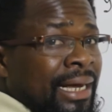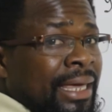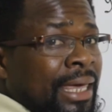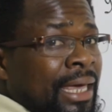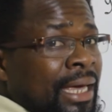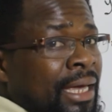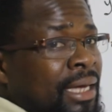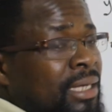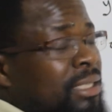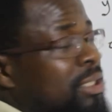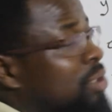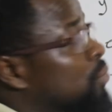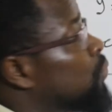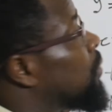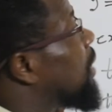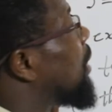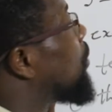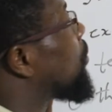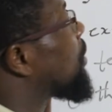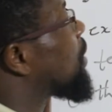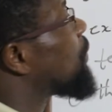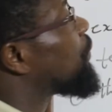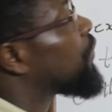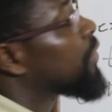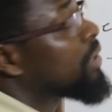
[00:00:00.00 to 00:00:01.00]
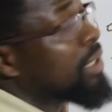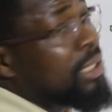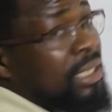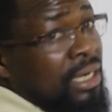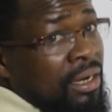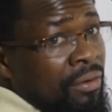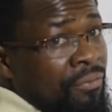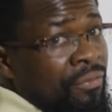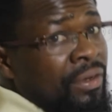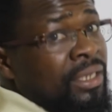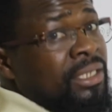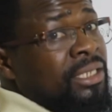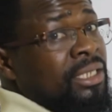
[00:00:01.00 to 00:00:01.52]
case, we are looking for the
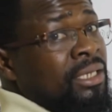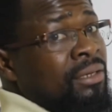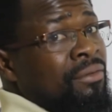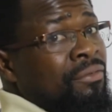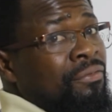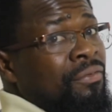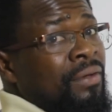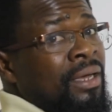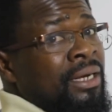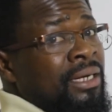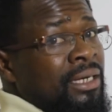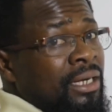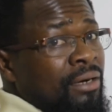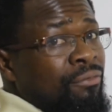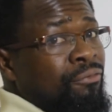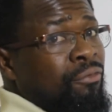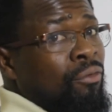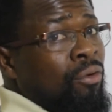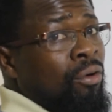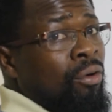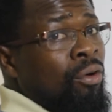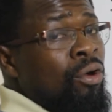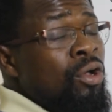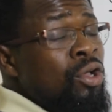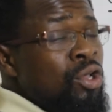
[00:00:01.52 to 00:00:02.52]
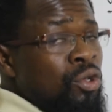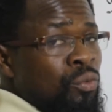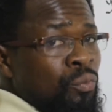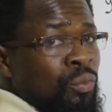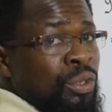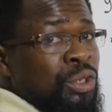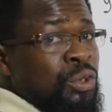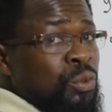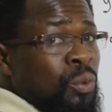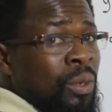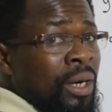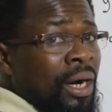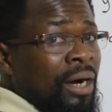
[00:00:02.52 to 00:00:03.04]
derivative, and therefore, we
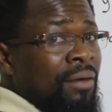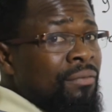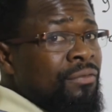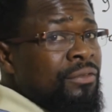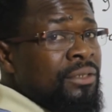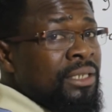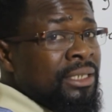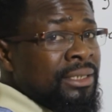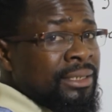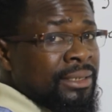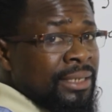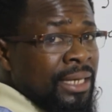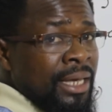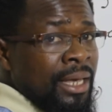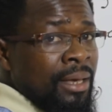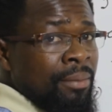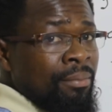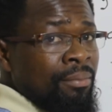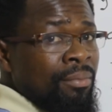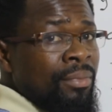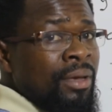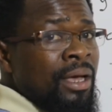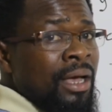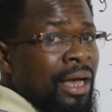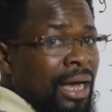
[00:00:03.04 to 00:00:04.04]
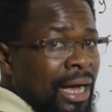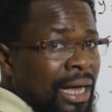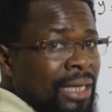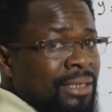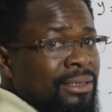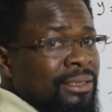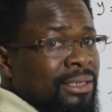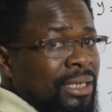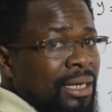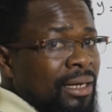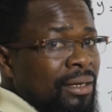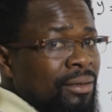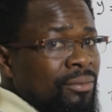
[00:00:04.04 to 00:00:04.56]
should have the same
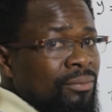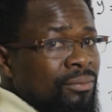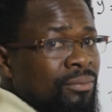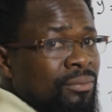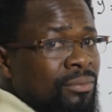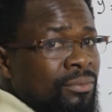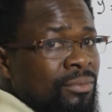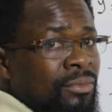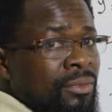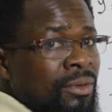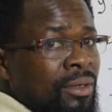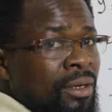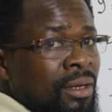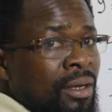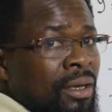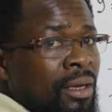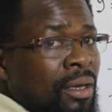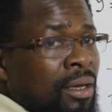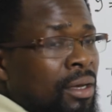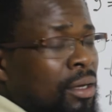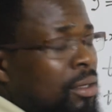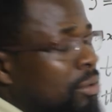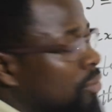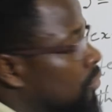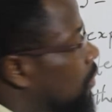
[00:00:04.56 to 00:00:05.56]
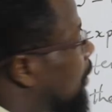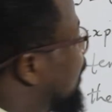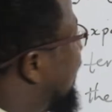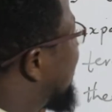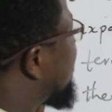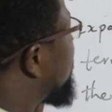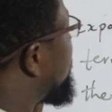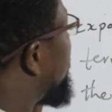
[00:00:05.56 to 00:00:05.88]
answer. So let's